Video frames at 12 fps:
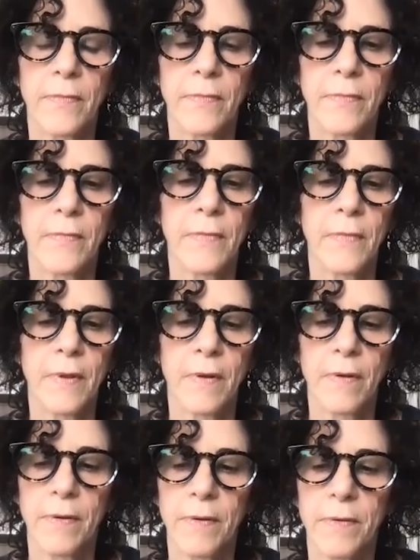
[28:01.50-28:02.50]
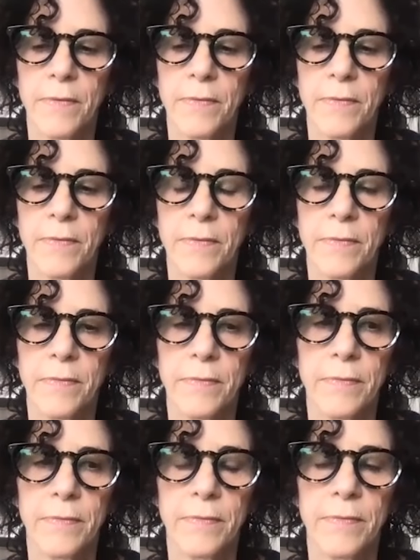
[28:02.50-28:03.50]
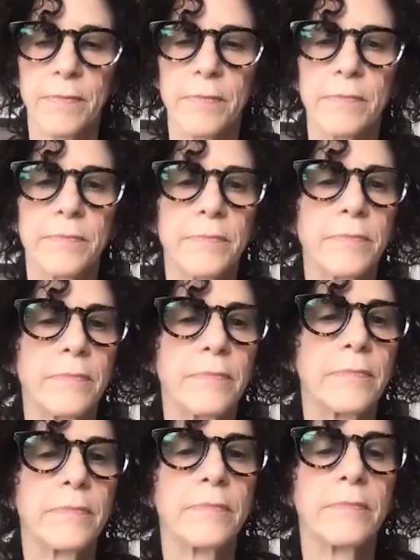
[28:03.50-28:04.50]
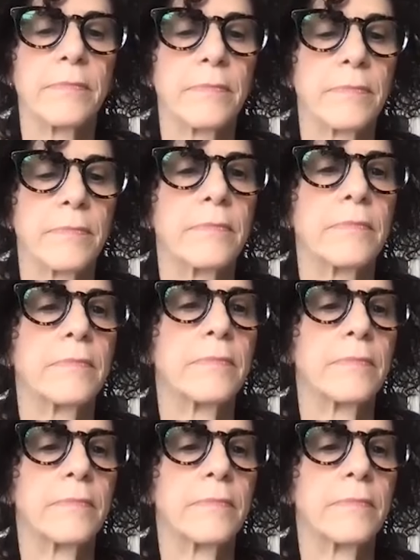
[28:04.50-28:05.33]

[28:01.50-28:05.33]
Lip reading: No words are spoken by the person on screen.